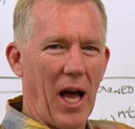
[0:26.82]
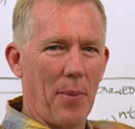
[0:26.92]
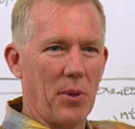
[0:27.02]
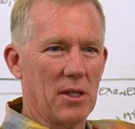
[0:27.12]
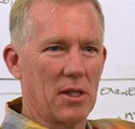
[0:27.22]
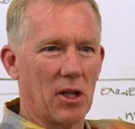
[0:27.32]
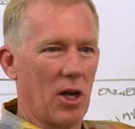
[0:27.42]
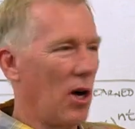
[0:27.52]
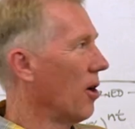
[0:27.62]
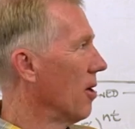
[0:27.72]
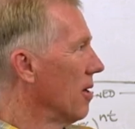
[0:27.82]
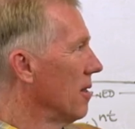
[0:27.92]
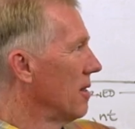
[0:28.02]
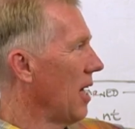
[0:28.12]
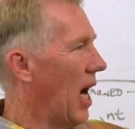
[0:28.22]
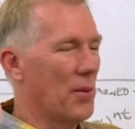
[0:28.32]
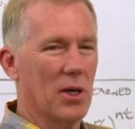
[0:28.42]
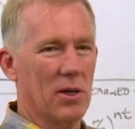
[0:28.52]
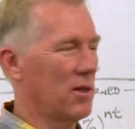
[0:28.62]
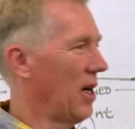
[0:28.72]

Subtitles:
happens the longer time goes,